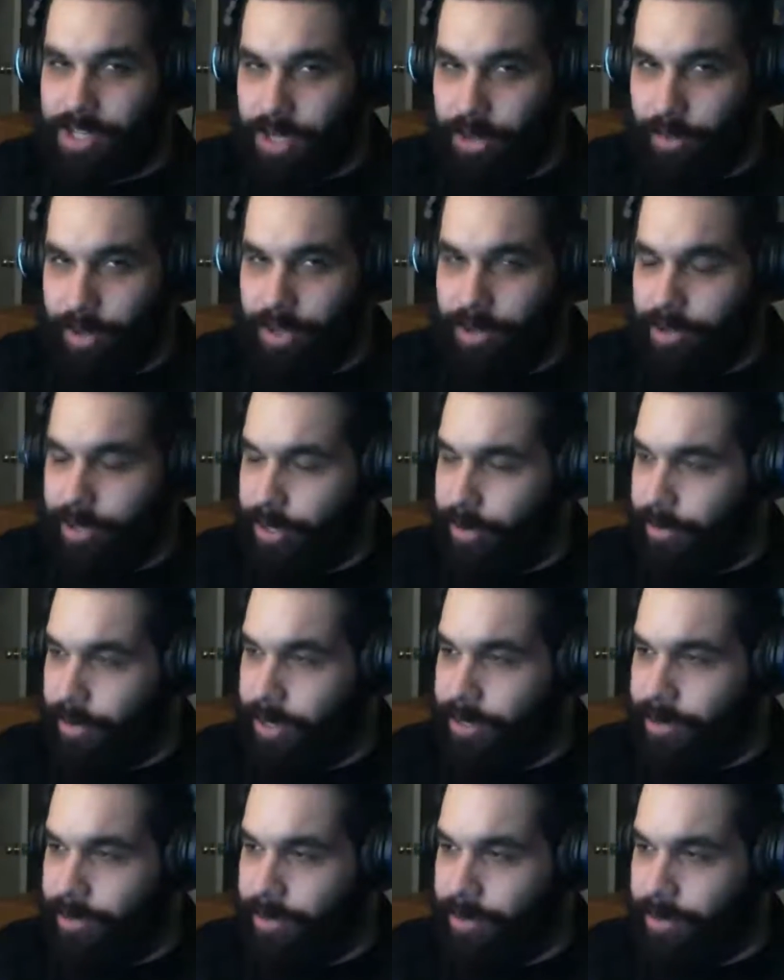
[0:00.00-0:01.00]
know what they're
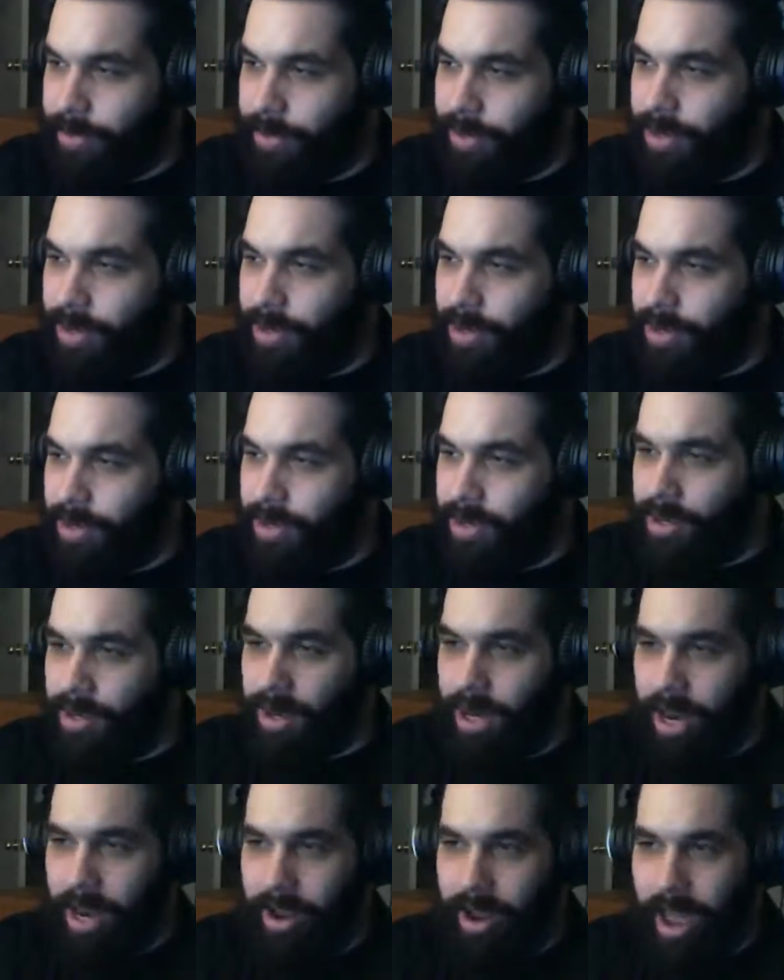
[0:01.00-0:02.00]
doing,
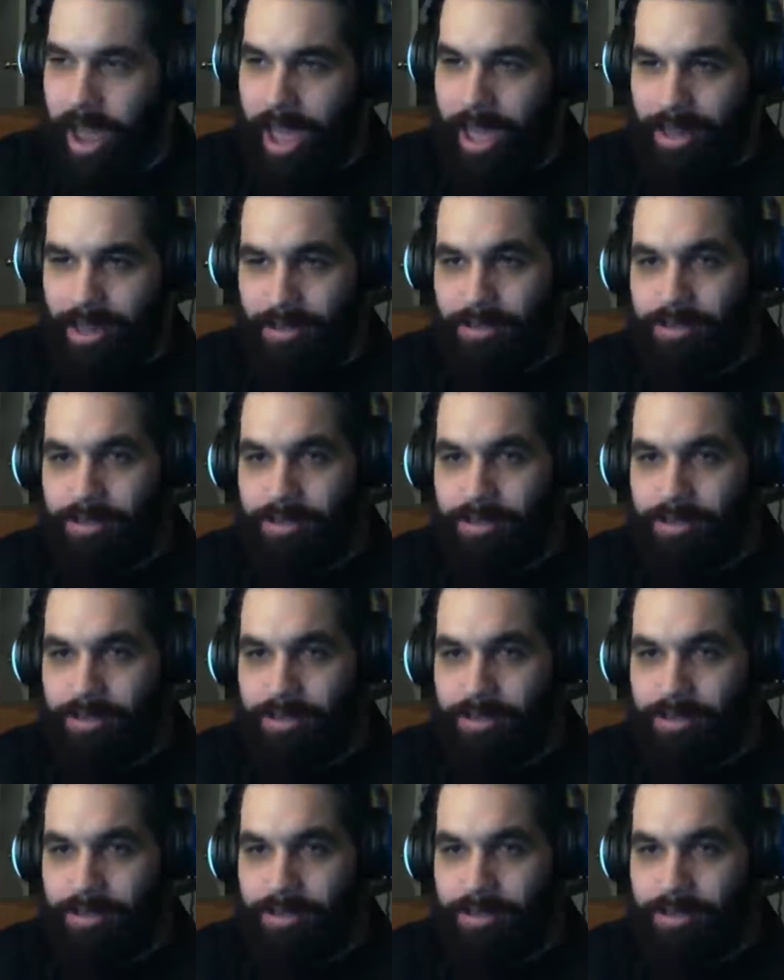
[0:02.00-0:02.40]
and